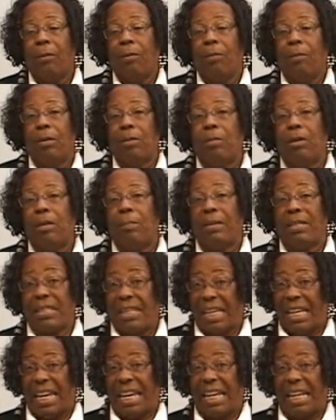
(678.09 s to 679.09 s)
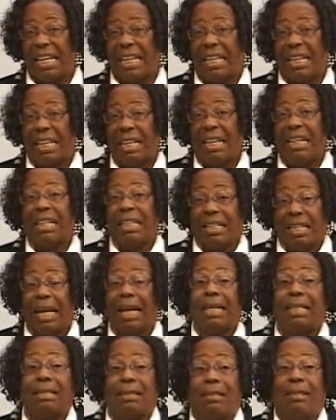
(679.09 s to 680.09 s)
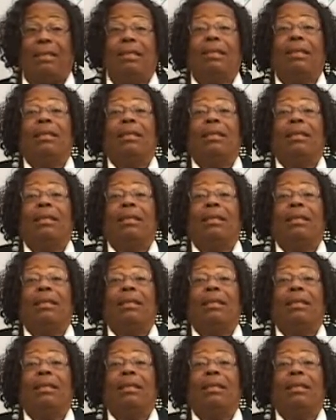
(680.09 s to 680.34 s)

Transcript: we will be seeing that